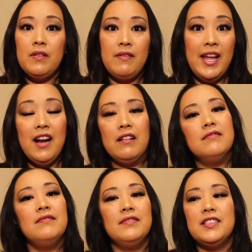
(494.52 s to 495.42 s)

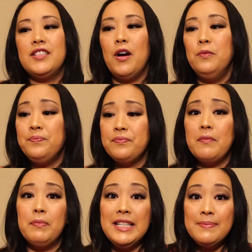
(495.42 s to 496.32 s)
there. So
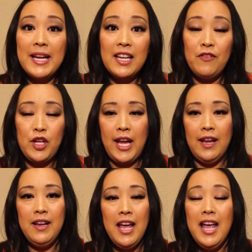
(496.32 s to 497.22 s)
please make it if you
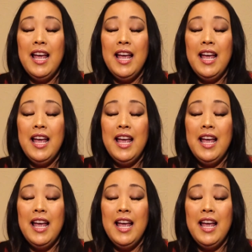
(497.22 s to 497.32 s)
can.